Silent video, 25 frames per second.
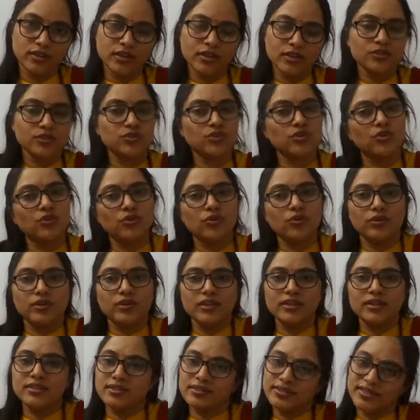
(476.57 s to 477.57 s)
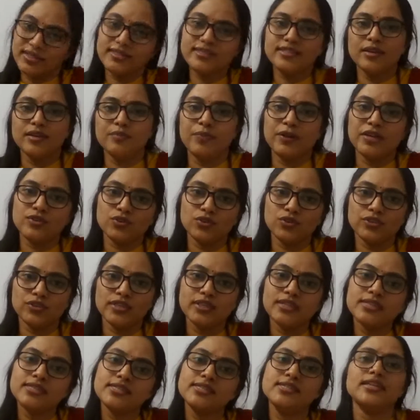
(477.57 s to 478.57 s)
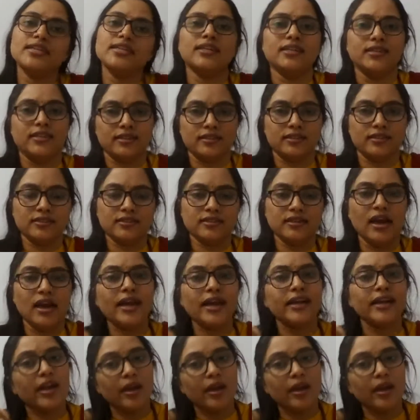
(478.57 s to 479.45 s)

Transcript: So it just depends on the genetics and